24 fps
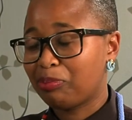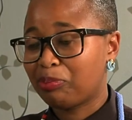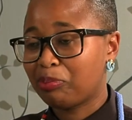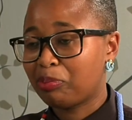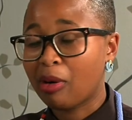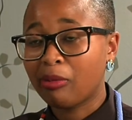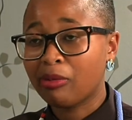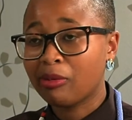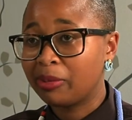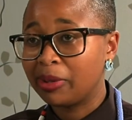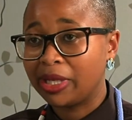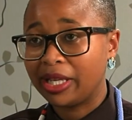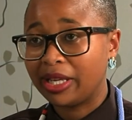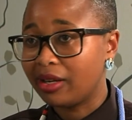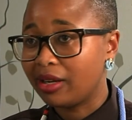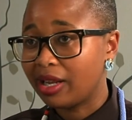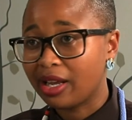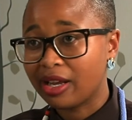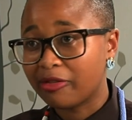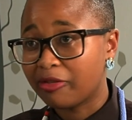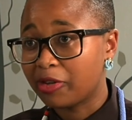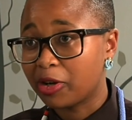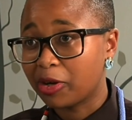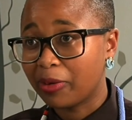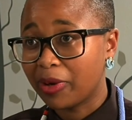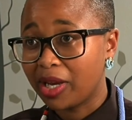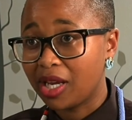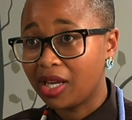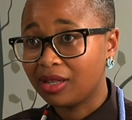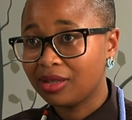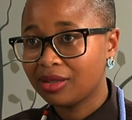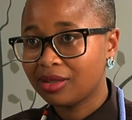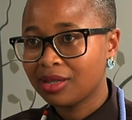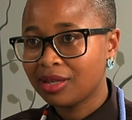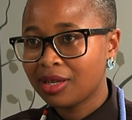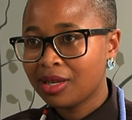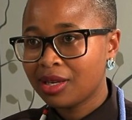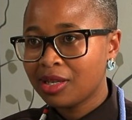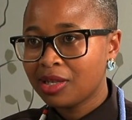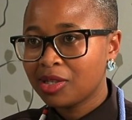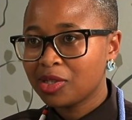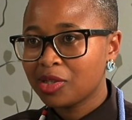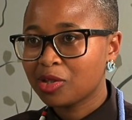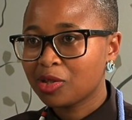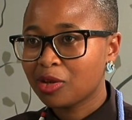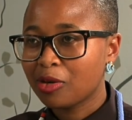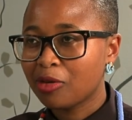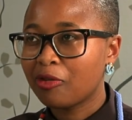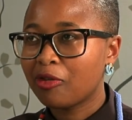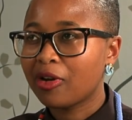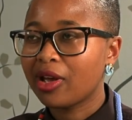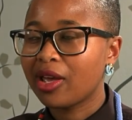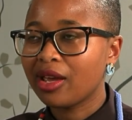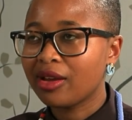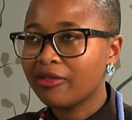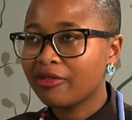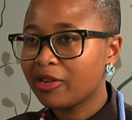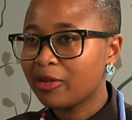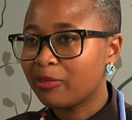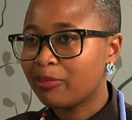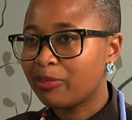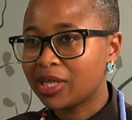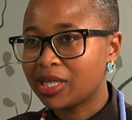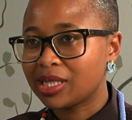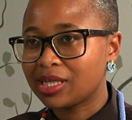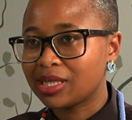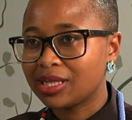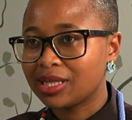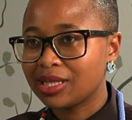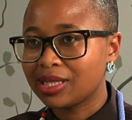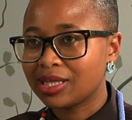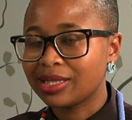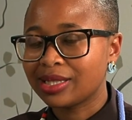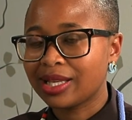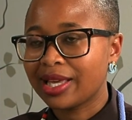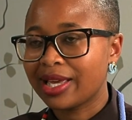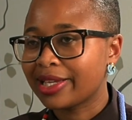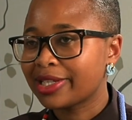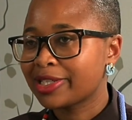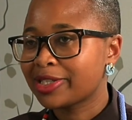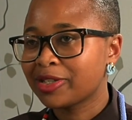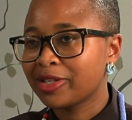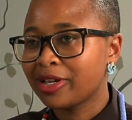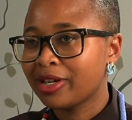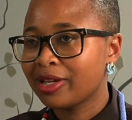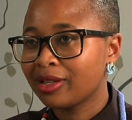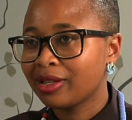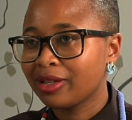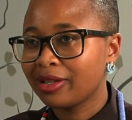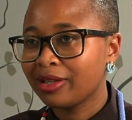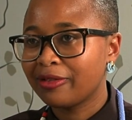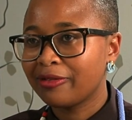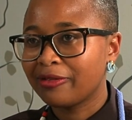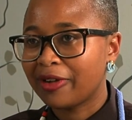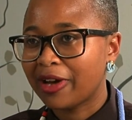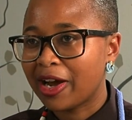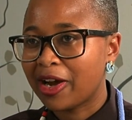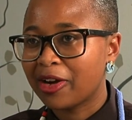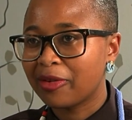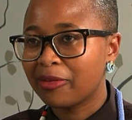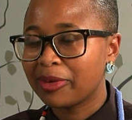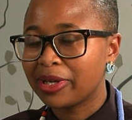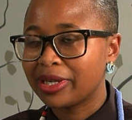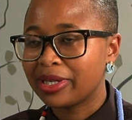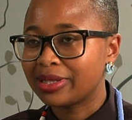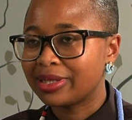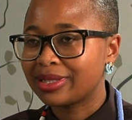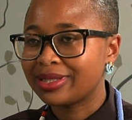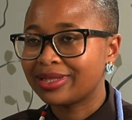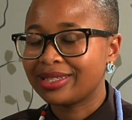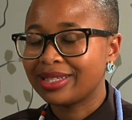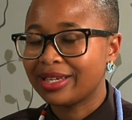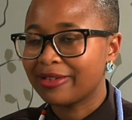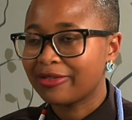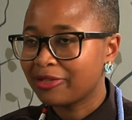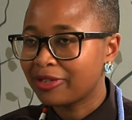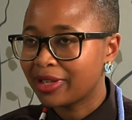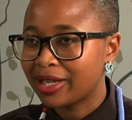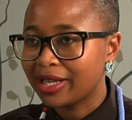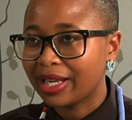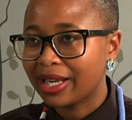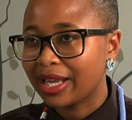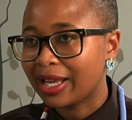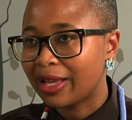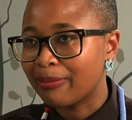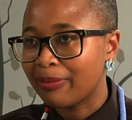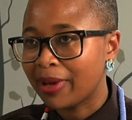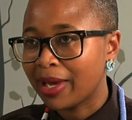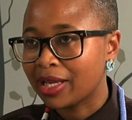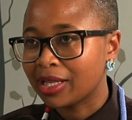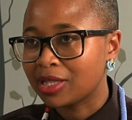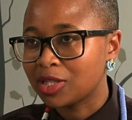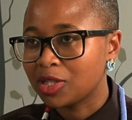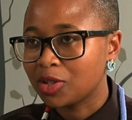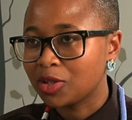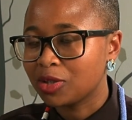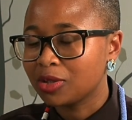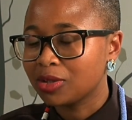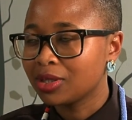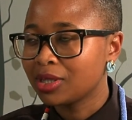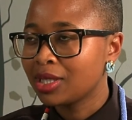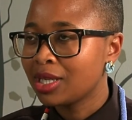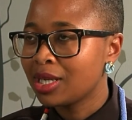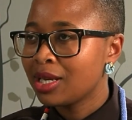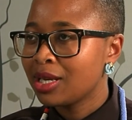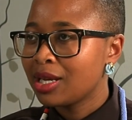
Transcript: Probably in every way. So for every business, the external environment definitely impacts you.